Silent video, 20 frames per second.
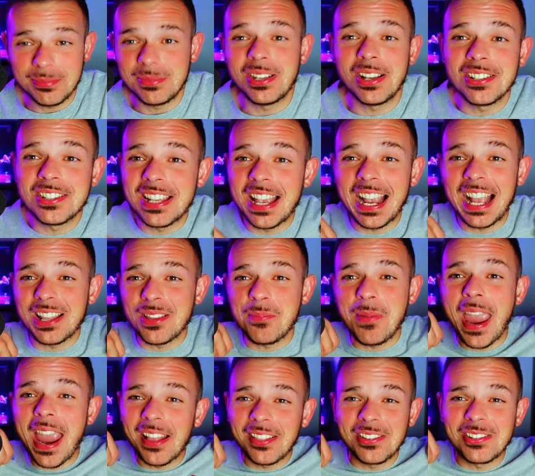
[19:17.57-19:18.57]
But y'all see I got the
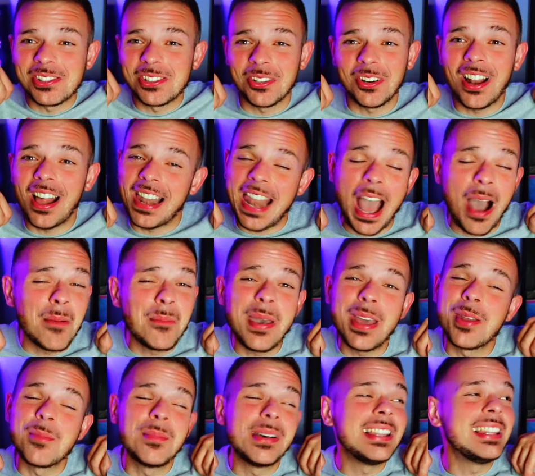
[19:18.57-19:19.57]
Panther shirt on. I
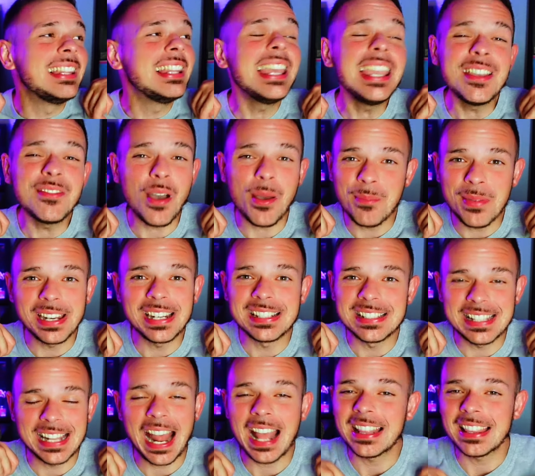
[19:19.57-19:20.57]
better believe I've been
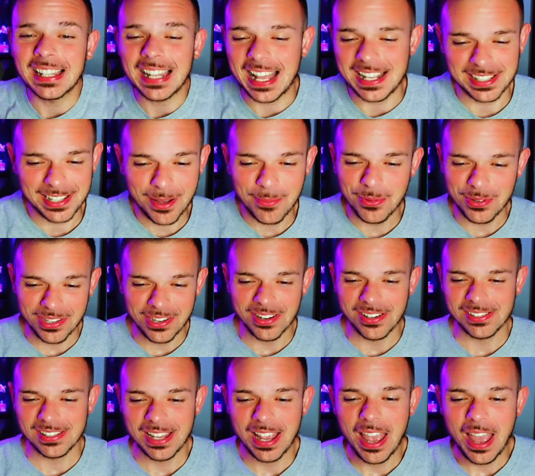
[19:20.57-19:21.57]
into that the last couple
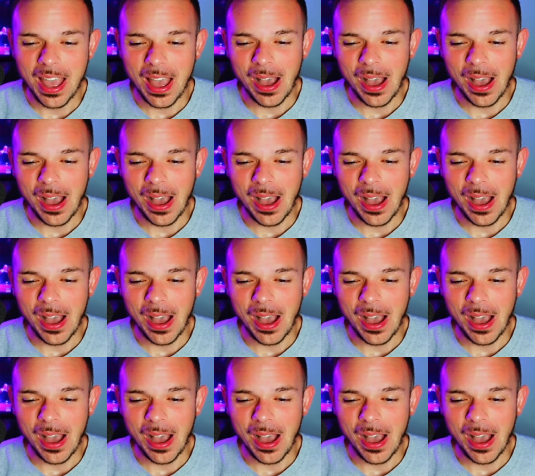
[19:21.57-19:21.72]
years.